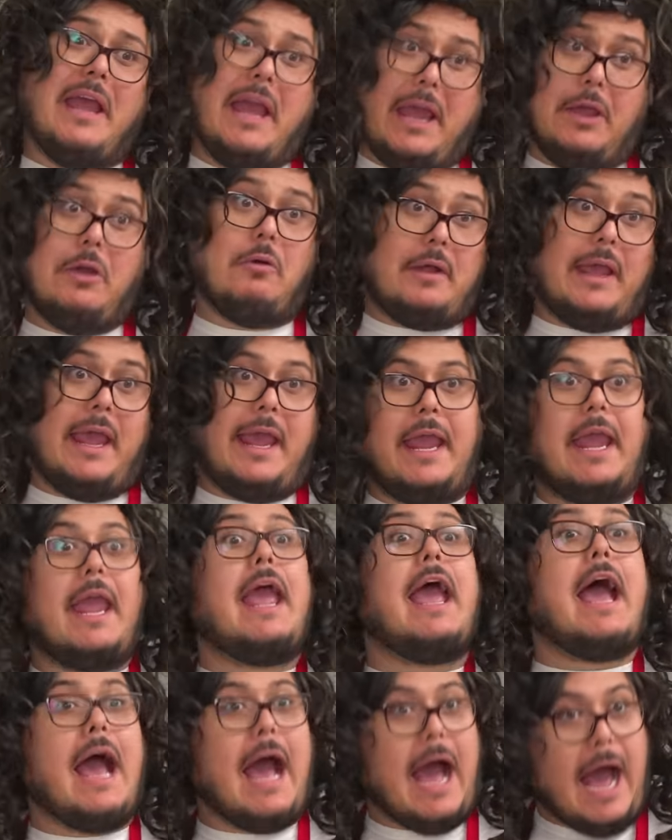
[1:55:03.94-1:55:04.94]
Okay.
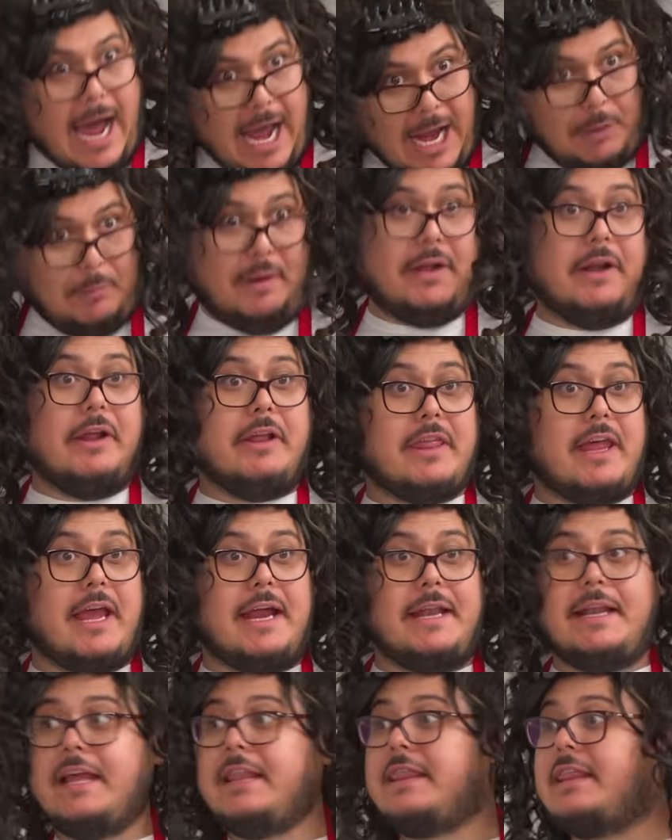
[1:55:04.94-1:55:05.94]
I read
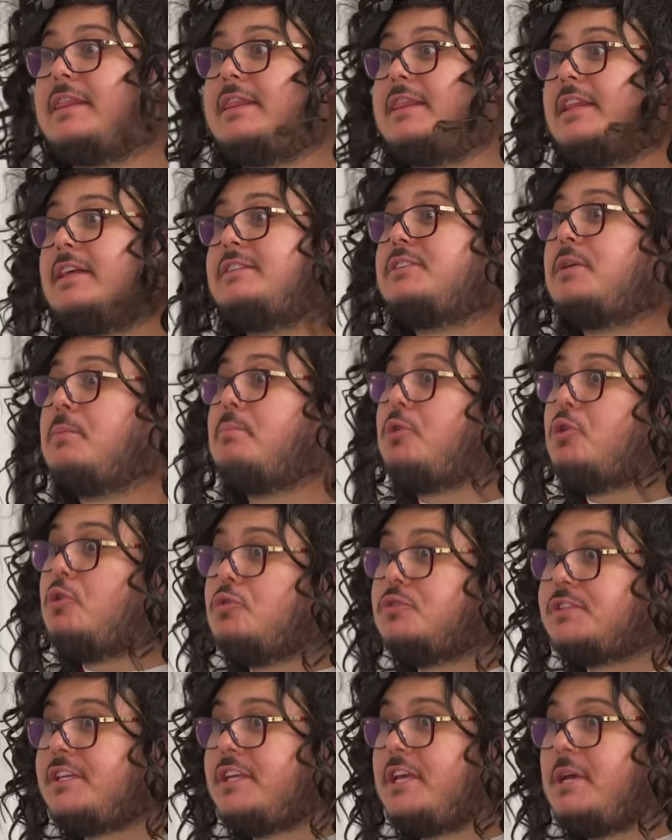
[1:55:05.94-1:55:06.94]
online that there's a
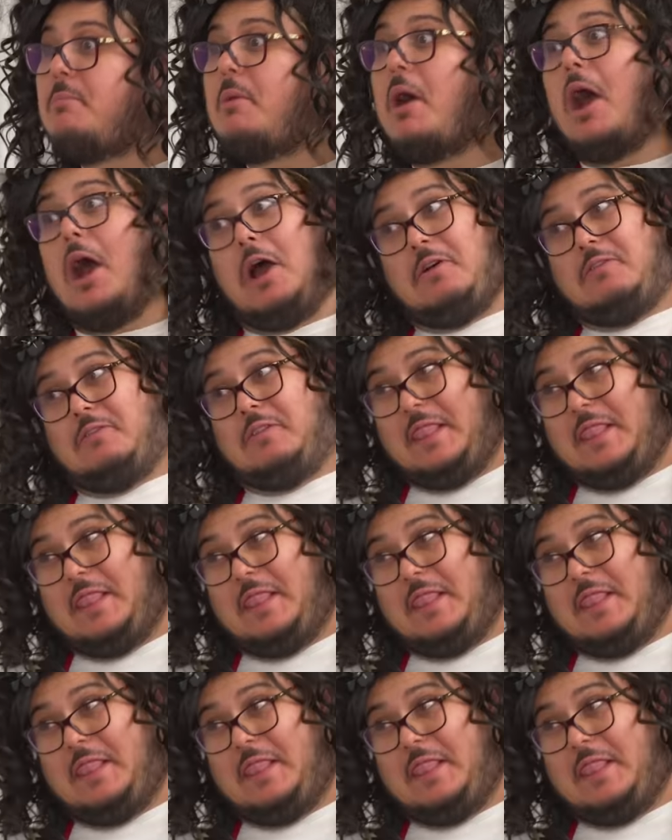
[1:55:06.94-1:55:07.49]
museum of